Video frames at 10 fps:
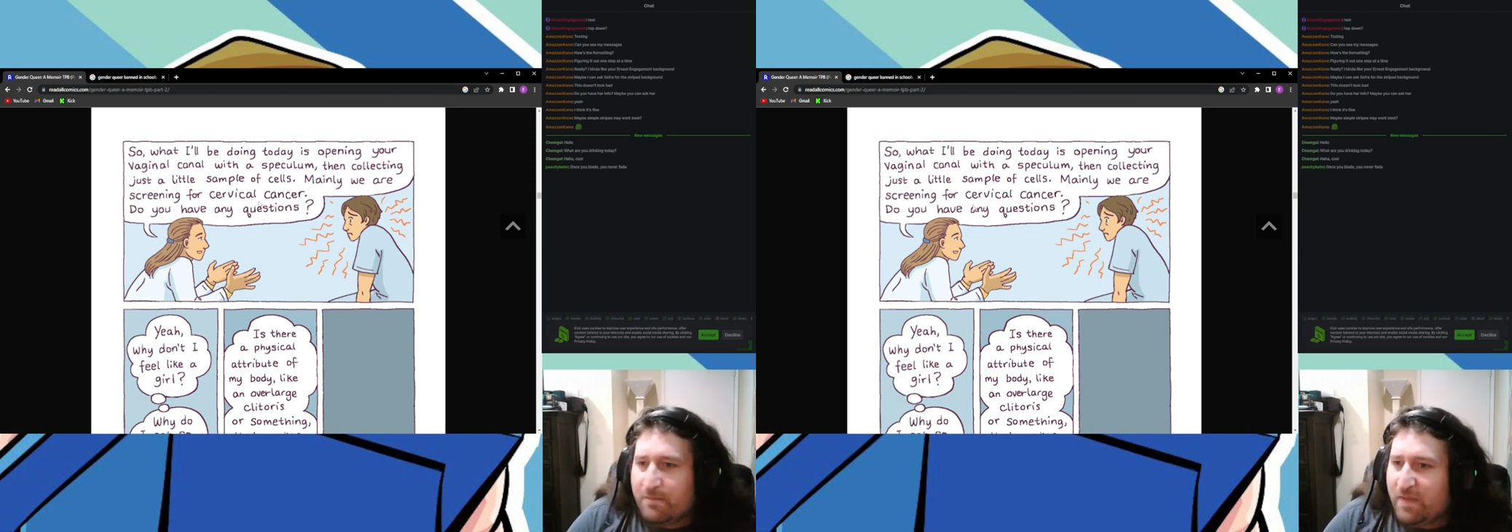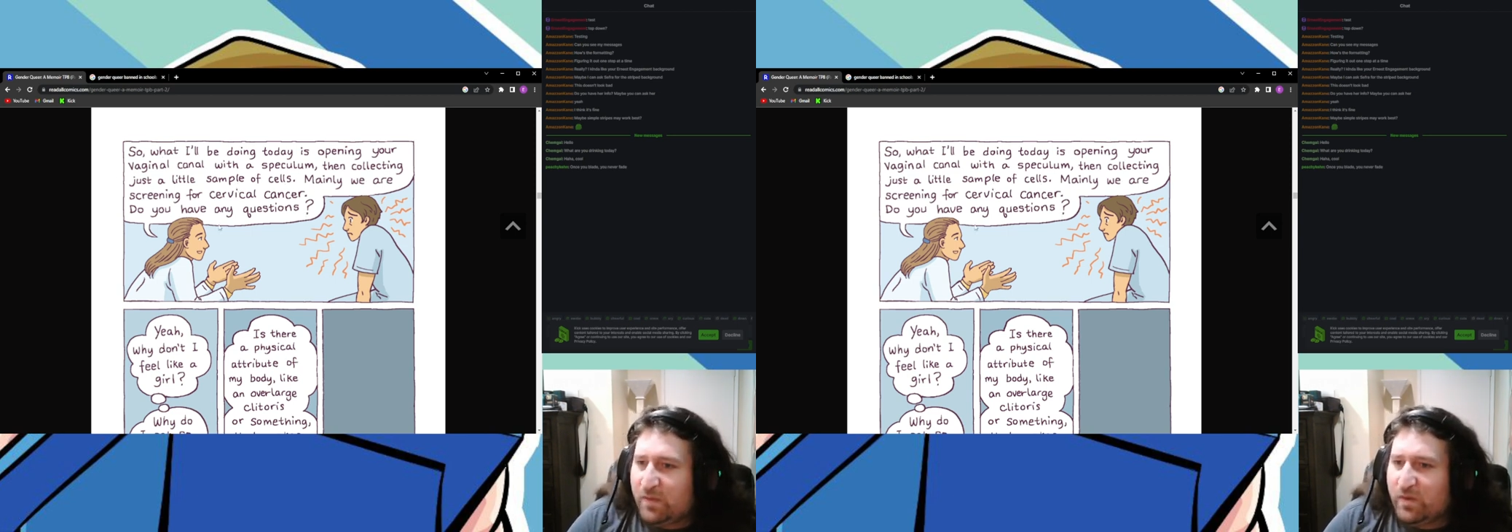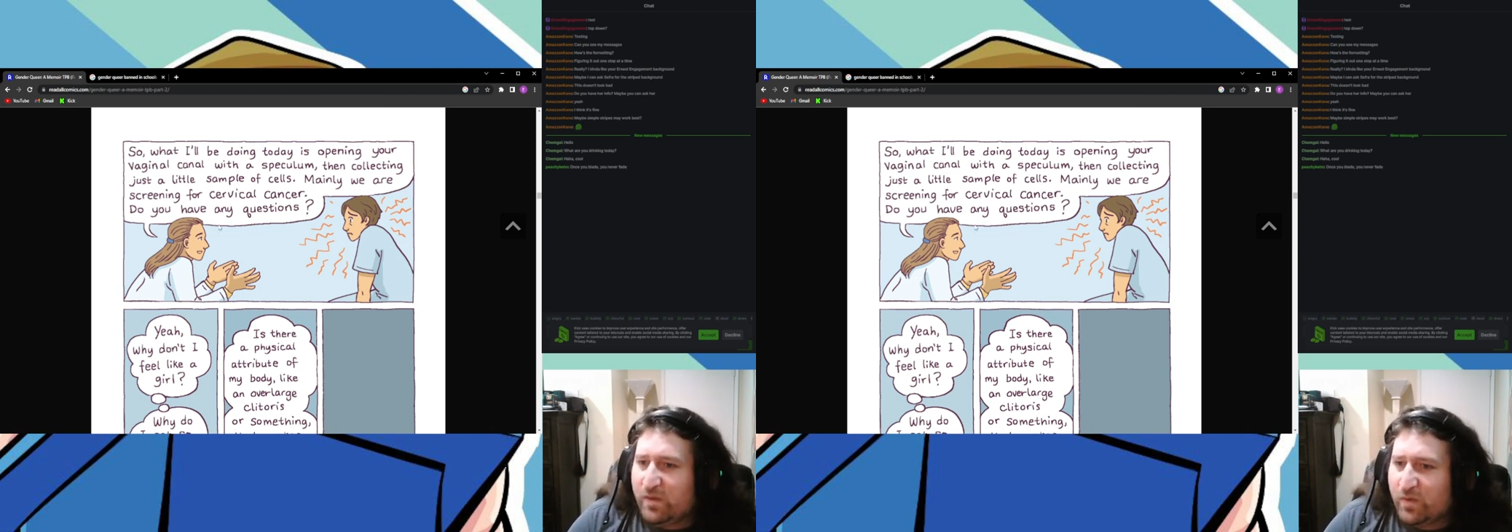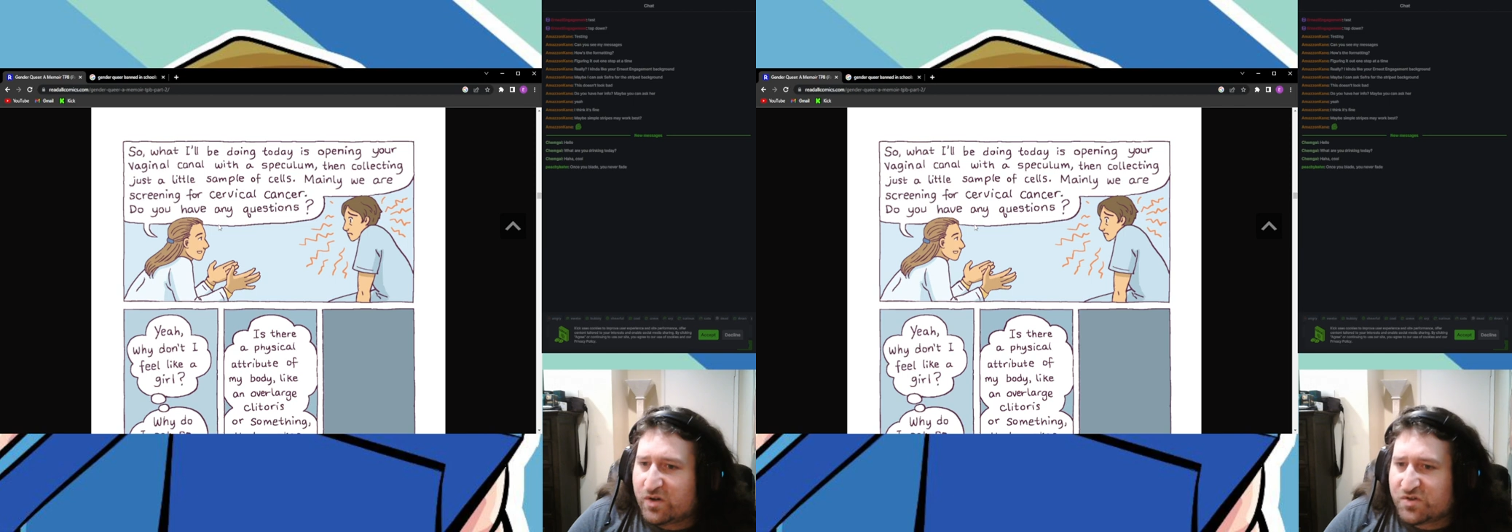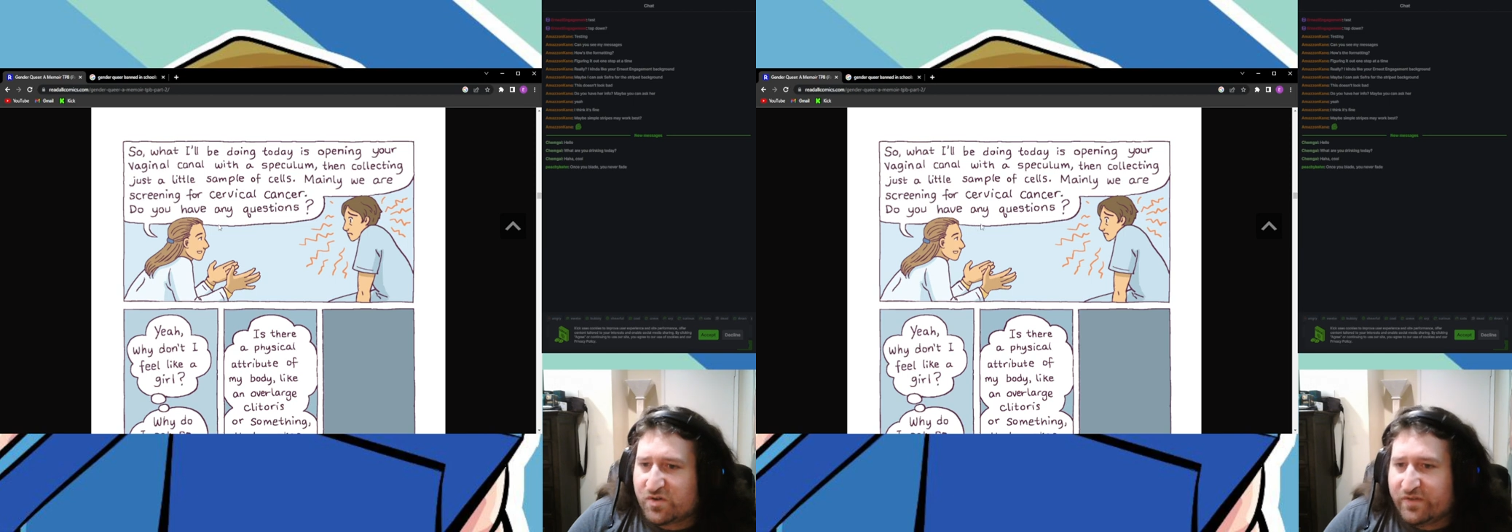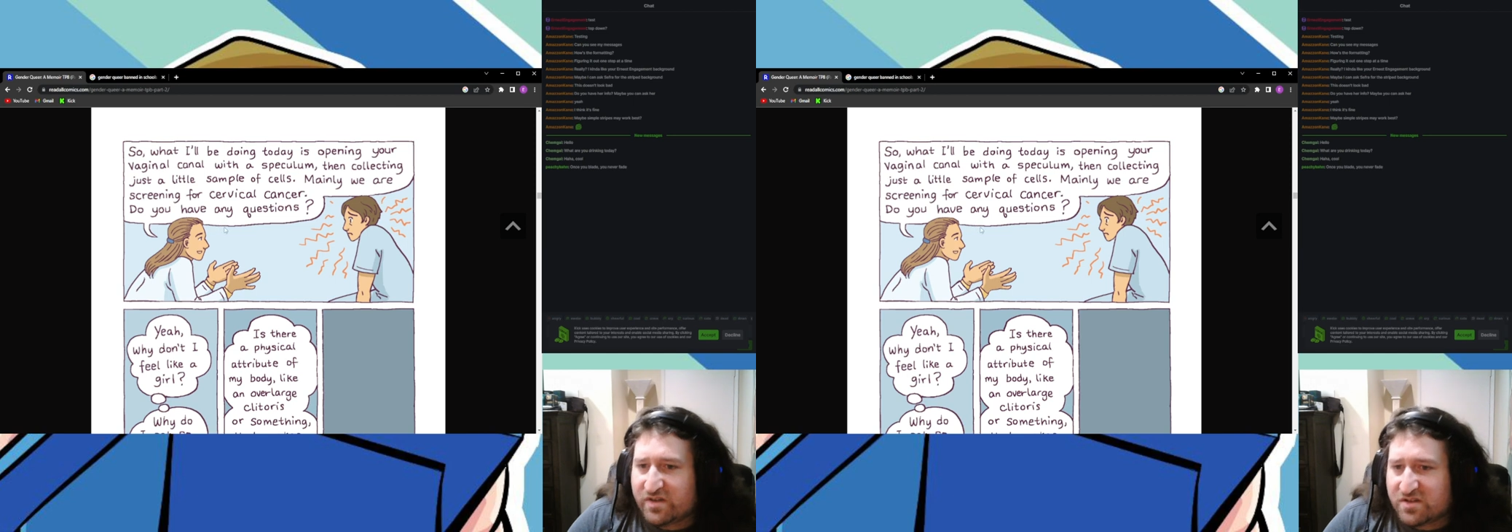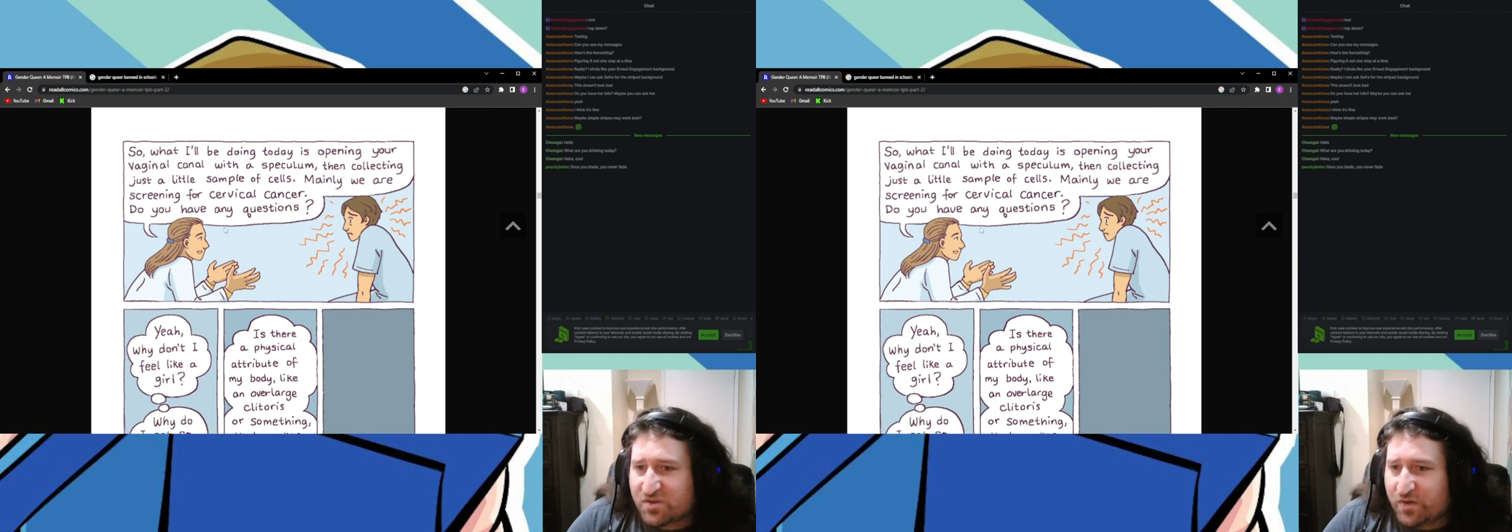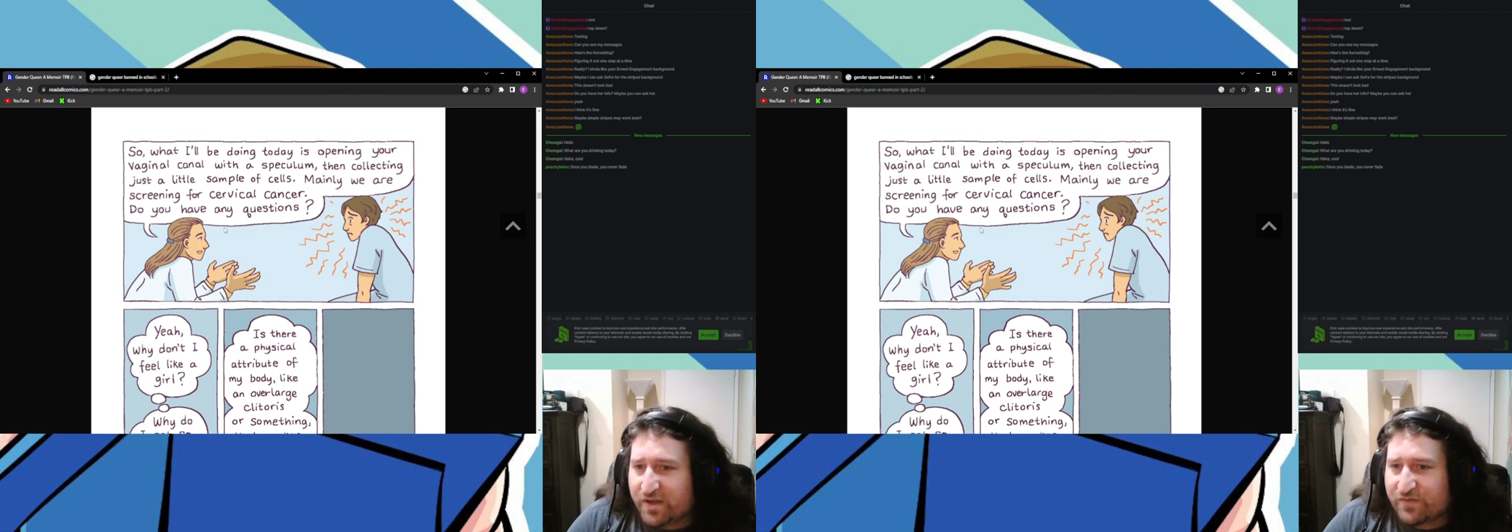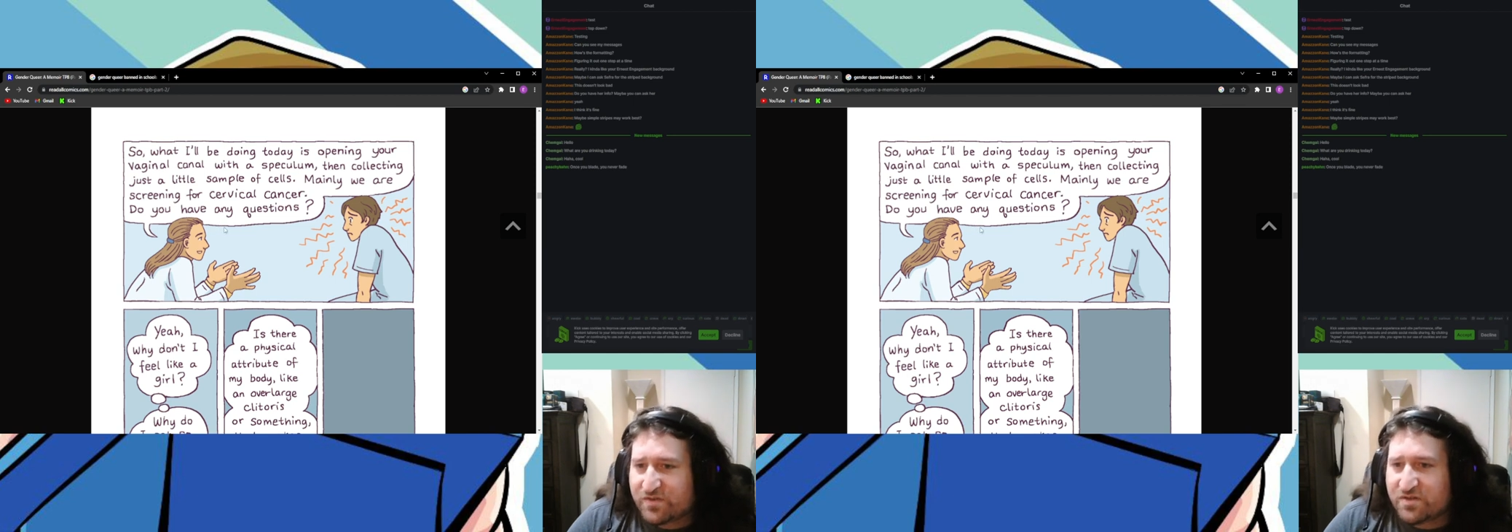Mainly, we are screening for